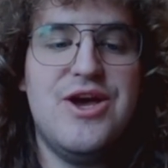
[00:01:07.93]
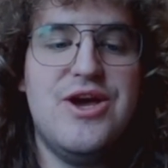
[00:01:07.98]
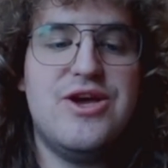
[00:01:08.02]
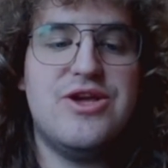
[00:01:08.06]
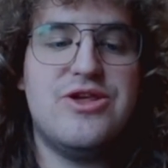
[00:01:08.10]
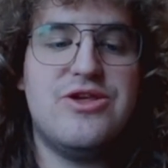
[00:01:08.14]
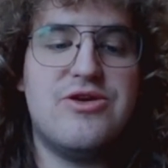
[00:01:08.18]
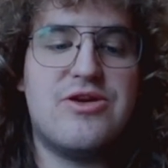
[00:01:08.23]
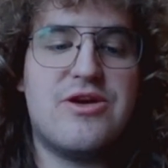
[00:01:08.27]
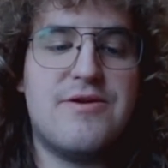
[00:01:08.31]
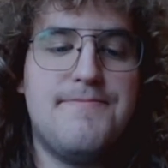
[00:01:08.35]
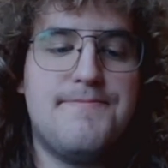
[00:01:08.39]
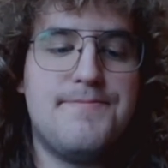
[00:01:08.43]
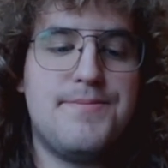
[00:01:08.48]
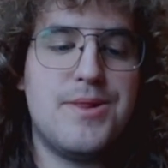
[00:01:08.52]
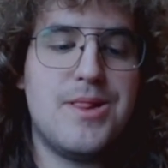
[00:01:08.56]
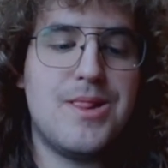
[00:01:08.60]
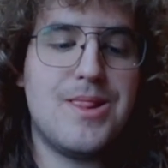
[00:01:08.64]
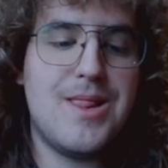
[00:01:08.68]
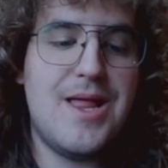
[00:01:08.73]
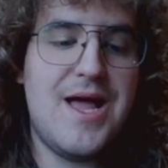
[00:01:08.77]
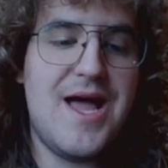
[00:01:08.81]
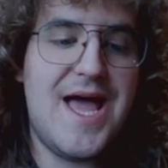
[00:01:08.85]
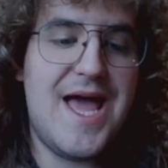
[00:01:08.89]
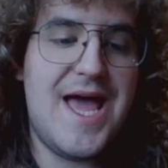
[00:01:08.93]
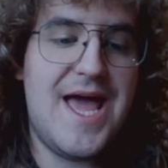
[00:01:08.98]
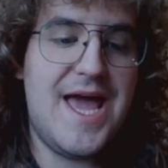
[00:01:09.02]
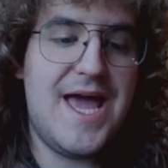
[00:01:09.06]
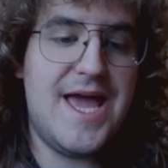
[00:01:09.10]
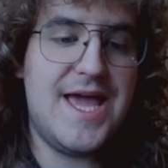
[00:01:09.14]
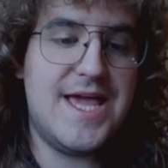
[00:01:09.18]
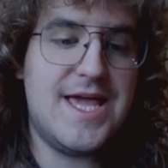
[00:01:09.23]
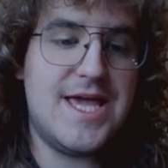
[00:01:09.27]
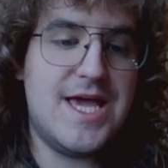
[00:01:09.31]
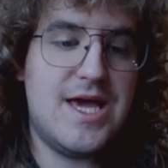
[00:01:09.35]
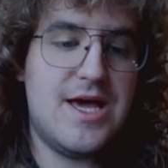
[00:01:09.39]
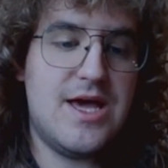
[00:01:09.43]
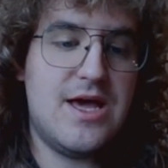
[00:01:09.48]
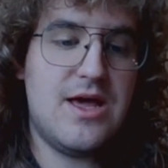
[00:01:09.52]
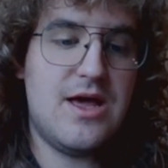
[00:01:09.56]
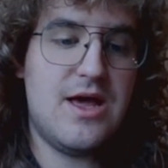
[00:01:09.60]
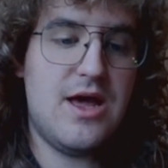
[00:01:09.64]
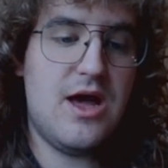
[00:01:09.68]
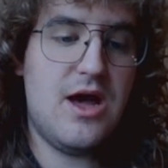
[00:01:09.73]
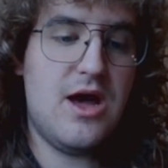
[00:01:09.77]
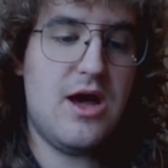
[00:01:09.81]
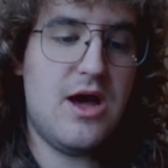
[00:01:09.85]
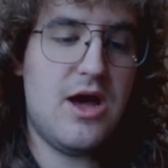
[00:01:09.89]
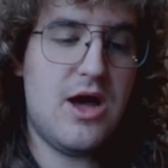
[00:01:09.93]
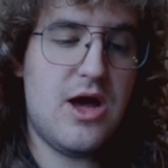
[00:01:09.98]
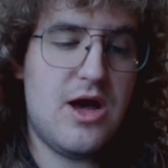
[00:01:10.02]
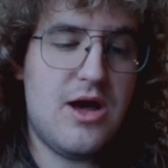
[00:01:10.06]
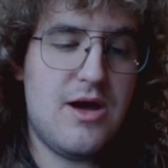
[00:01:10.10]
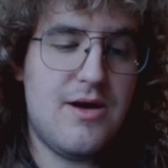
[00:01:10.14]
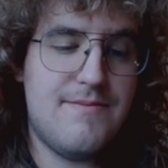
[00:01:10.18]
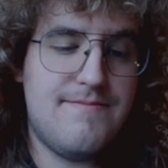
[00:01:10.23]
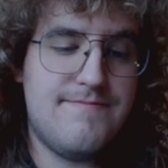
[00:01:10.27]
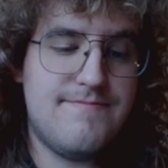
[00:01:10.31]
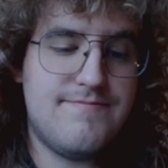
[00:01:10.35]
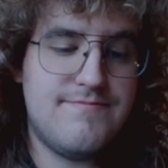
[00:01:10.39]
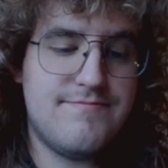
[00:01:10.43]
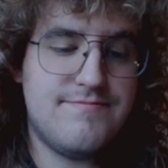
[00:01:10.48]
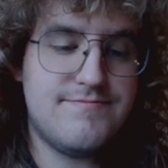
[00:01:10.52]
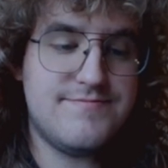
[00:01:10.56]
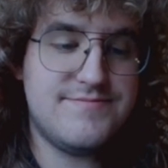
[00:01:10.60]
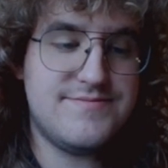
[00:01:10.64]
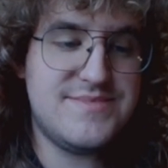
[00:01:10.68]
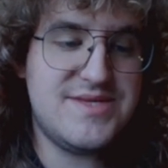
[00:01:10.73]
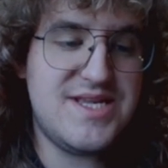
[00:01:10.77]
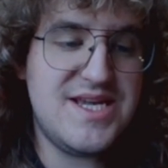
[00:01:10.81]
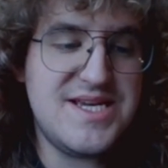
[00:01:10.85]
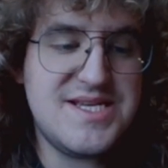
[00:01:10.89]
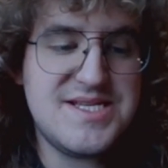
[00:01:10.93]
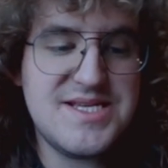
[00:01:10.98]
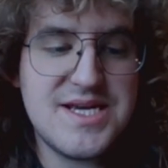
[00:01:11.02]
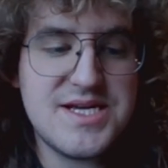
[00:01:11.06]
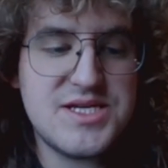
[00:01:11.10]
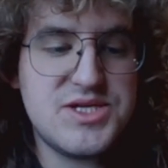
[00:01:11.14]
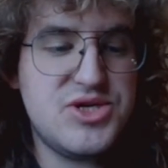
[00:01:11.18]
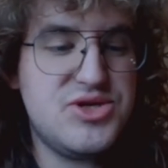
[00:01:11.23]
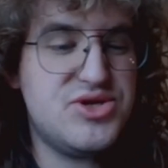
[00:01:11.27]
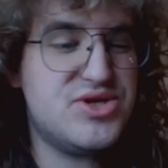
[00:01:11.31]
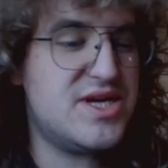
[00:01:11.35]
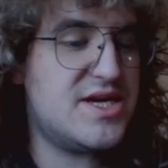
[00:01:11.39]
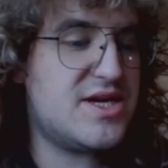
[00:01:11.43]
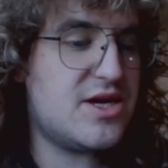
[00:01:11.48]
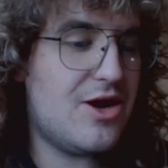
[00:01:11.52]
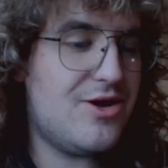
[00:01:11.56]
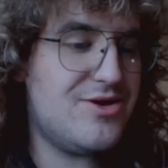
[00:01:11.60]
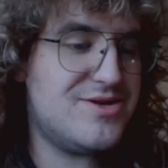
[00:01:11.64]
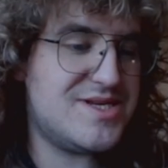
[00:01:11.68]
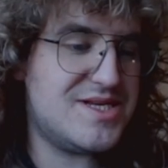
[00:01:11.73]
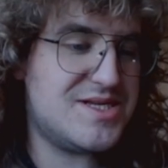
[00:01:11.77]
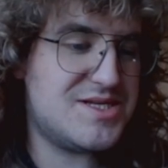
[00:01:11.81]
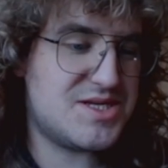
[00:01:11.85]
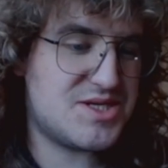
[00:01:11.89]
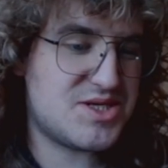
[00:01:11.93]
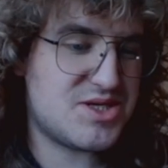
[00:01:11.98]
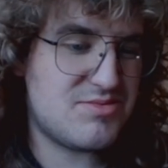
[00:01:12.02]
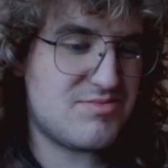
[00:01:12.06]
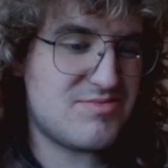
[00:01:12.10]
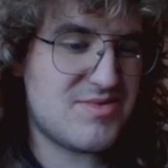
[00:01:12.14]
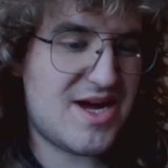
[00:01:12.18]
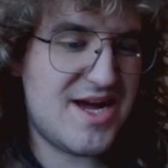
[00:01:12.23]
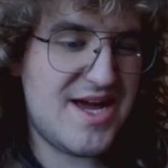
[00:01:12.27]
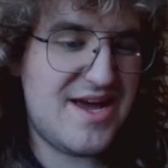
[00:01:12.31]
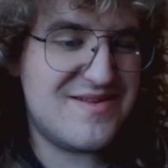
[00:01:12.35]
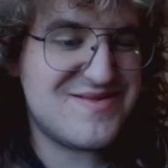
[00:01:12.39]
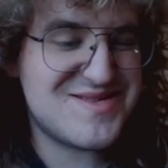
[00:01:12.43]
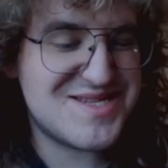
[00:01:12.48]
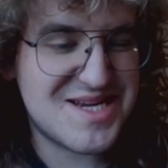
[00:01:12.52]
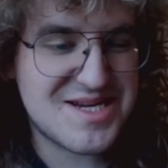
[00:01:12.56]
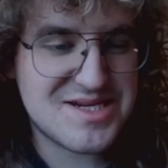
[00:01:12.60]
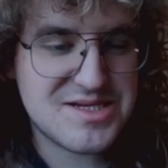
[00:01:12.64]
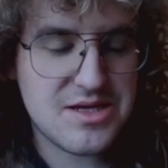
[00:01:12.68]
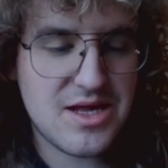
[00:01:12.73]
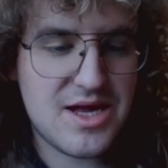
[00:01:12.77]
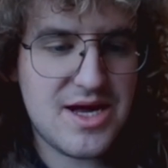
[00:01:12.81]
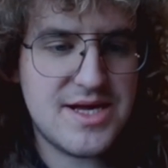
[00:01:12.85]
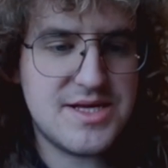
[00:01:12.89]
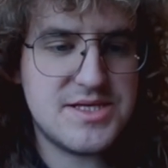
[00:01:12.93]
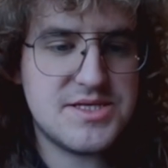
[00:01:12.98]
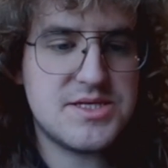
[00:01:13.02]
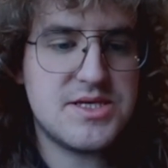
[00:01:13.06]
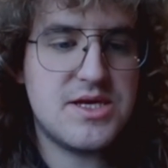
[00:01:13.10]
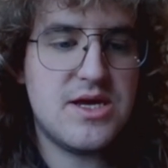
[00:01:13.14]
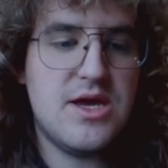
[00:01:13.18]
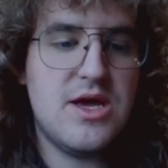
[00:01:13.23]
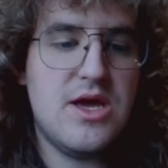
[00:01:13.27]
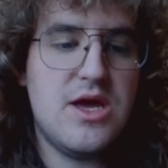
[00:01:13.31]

You can play d6 usually goes into some knight f6 lines.